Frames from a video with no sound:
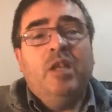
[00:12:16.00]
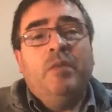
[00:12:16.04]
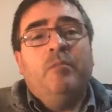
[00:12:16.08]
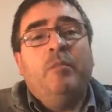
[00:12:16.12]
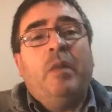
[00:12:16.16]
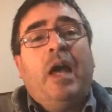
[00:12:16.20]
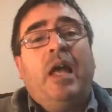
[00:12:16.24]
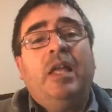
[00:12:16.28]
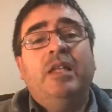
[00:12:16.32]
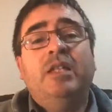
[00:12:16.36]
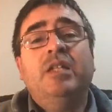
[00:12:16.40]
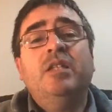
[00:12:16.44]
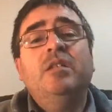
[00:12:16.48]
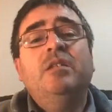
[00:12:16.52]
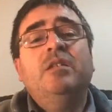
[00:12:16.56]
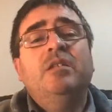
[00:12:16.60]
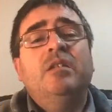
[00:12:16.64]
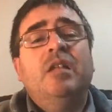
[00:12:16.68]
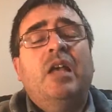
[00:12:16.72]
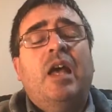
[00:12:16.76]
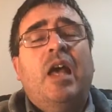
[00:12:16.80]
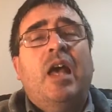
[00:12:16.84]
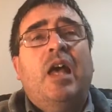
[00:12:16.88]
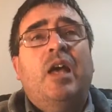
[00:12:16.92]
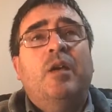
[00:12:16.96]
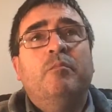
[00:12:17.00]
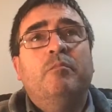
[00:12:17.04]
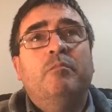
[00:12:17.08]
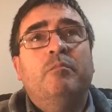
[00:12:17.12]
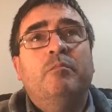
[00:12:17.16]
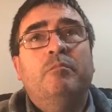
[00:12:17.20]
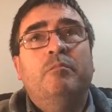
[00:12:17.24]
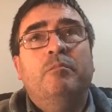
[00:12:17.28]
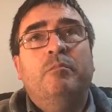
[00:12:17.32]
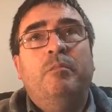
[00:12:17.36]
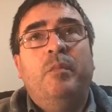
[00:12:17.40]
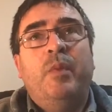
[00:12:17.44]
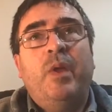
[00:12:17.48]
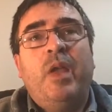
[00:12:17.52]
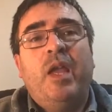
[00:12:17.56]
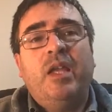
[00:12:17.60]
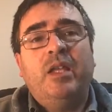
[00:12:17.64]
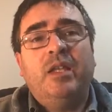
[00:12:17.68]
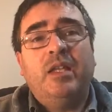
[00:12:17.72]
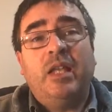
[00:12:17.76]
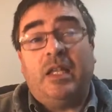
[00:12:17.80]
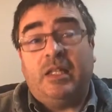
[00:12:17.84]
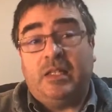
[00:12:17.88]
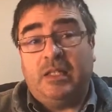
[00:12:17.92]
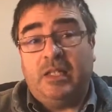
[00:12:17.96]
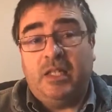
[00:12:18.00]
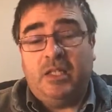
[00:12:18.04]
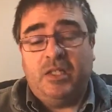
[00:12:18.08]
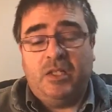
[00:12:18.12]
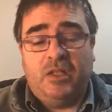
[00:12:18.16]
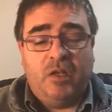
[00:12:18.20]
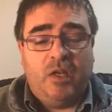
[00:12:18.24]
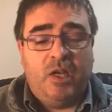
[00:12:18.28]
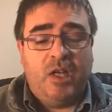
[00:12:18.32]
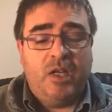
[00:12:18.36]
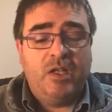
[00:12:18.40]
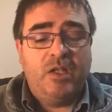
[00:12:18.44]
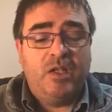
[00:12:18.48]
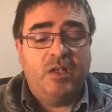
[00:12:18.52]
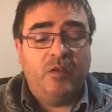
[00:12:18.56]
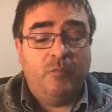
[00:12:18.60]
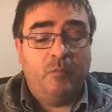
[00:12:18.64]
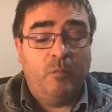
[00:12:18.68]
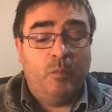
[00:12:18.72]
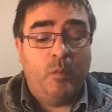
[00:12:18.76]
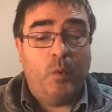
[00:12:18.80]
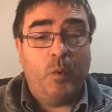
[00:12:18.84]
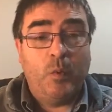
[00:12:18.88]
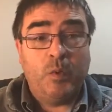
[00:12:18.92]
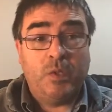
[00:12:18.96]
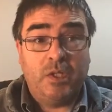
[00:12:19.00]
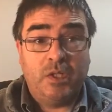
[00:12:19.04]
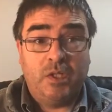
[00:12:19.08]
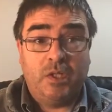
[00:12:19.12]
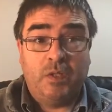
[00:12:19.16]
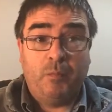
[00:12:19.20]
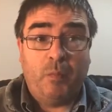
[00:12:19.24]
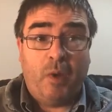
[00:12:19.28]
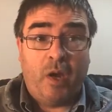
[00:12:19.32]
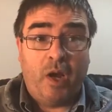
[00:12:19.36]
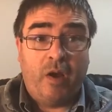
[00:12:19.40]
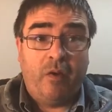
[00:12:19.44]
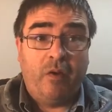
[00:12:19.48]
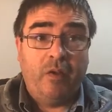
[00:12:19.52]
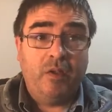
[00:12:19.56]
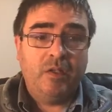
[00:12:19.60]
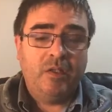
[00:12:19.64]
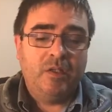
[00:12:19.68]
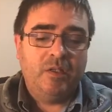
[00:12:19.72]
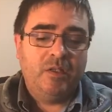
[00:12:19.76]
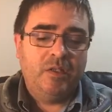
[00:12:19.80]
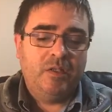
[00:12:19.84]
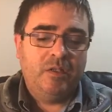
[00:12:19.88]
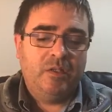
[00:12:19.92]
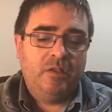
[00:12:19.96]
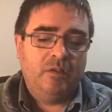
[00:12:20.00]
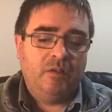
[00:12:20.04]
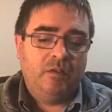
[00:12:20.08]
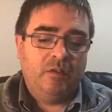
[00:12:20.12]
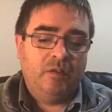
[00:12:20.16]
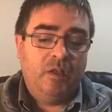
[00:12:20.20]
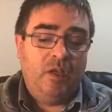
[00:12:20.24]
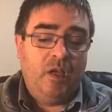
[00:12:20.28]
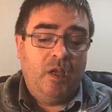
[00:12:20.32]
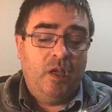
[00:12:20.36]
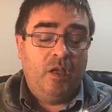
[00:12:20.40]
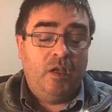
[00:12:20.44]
Can you imagine being in that situation of Moses' parents?